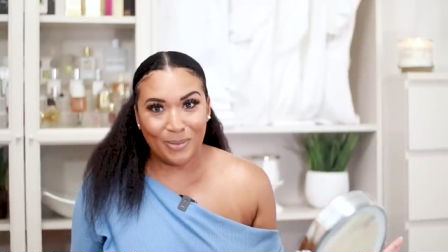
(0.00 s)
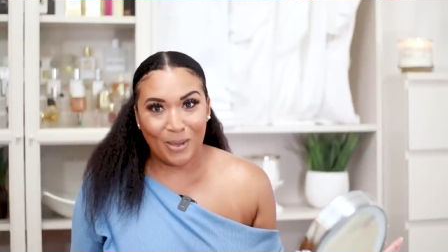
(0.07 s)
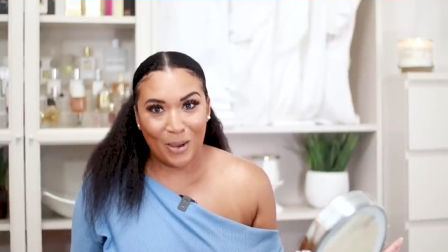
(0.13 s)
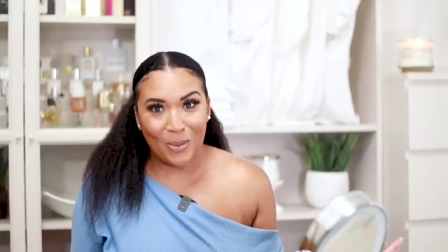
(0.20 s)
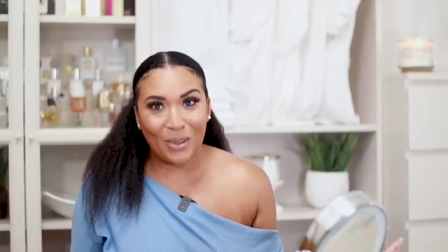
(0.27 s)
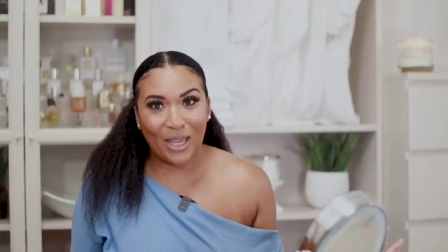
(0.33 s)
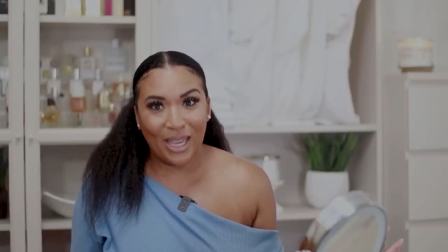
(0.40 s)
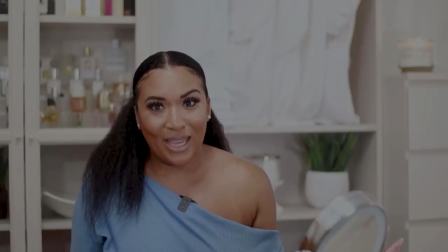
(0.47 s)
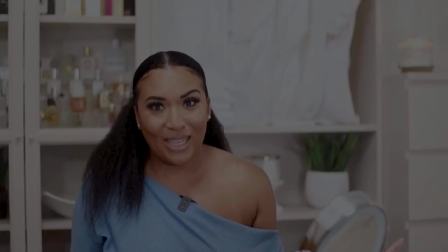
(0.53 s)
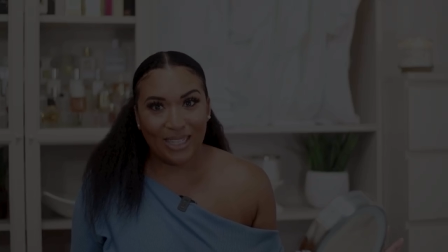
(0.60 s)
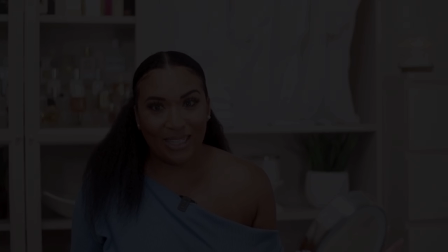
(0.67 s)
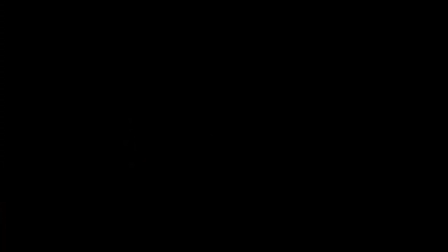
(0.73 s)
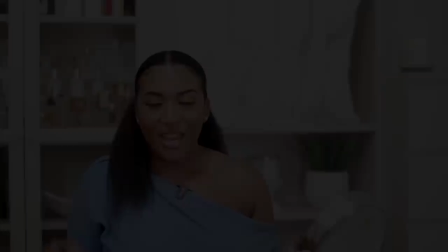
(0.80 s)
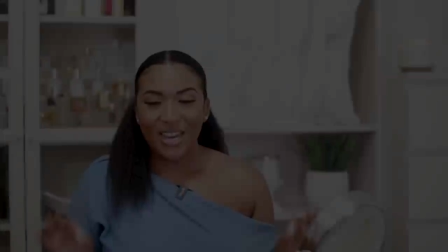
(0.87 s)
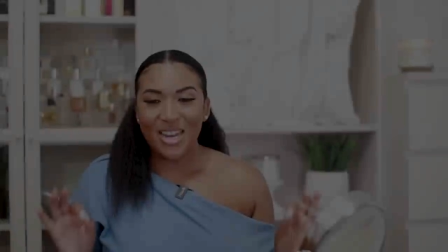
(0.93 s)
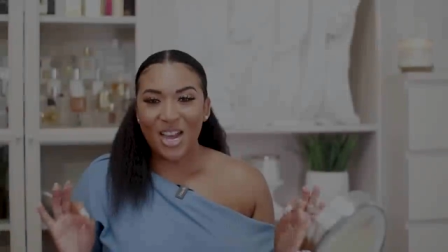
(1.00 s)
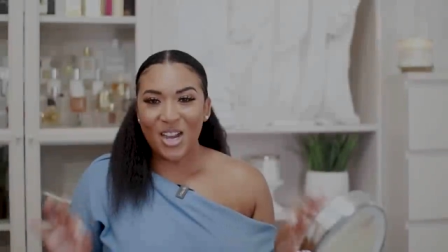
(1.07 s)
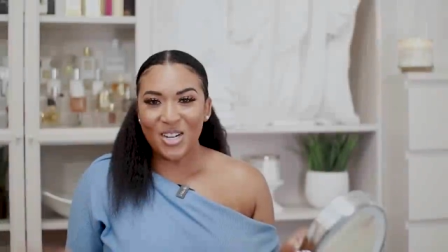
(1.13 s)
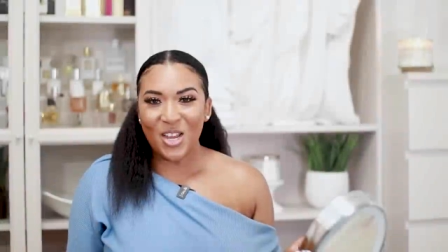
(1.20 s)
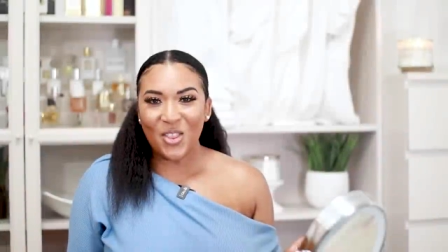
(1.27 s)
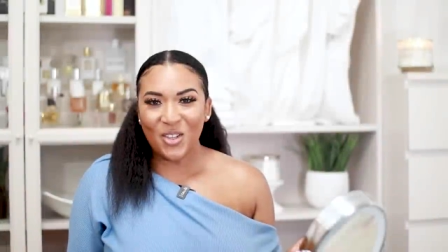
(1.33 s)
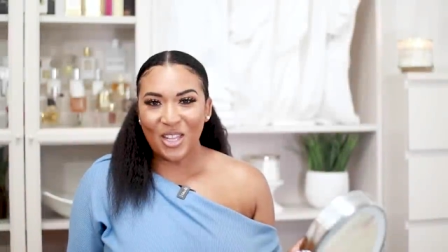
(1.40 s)
Okay. Now,
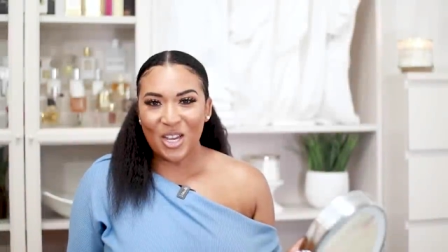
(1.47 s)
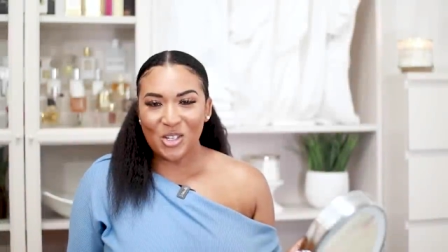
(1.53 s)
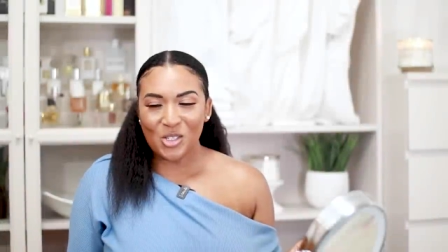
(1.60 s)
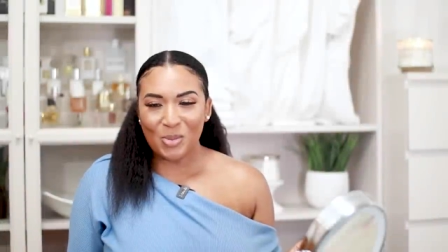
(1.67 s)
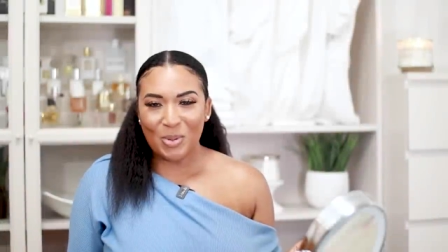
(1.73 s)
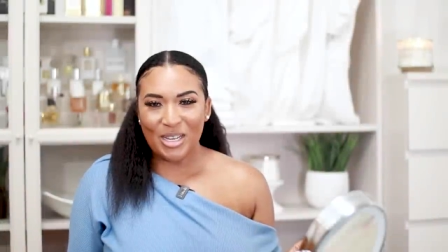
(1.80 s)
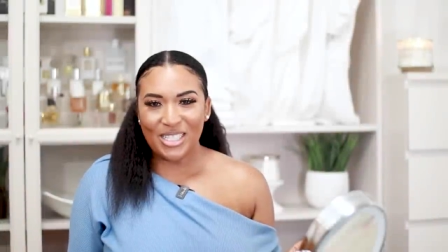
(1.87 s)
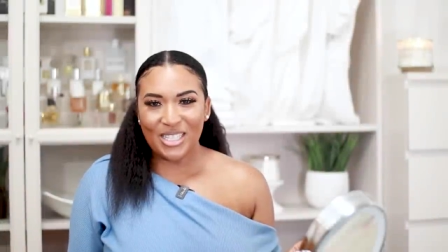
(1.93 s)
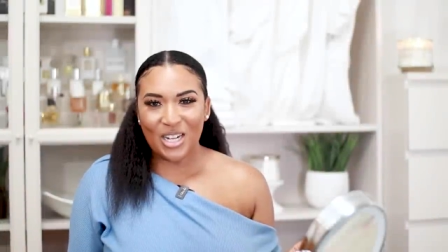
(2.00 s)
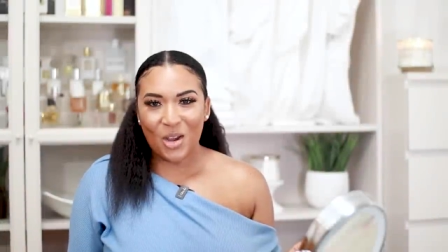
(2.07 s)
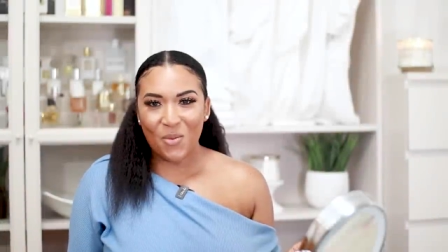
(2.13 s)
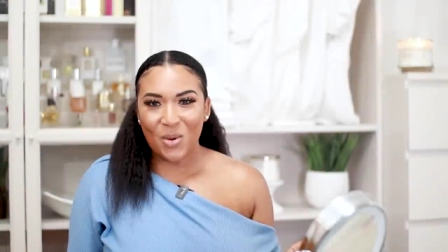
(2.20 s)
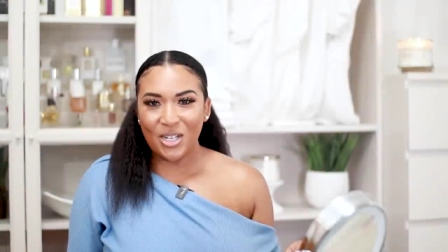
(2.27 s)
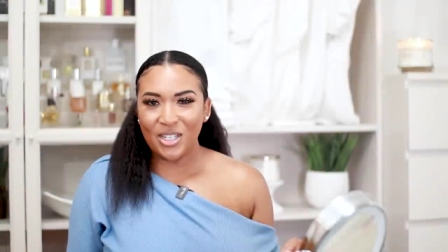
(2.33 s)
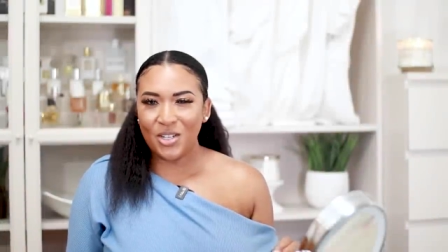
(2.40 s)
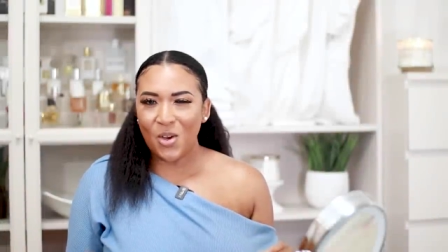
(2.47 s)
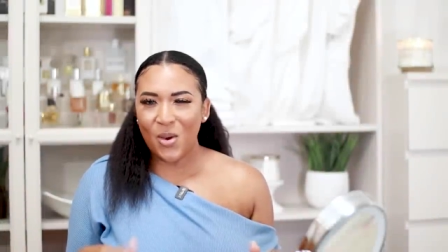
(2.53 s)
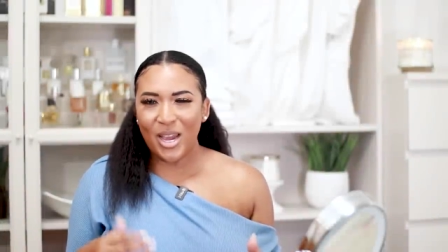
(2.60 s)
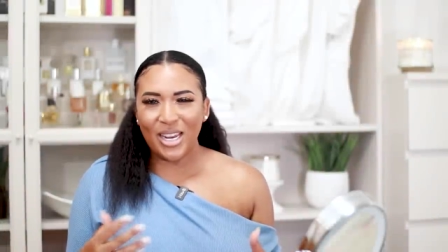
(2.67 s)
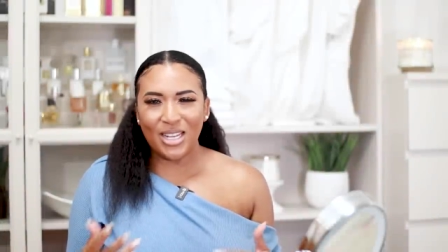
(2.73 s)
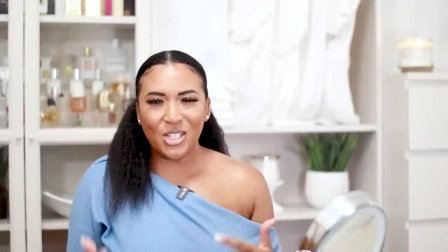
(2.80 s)
another lounge piece that I wanted to go ahead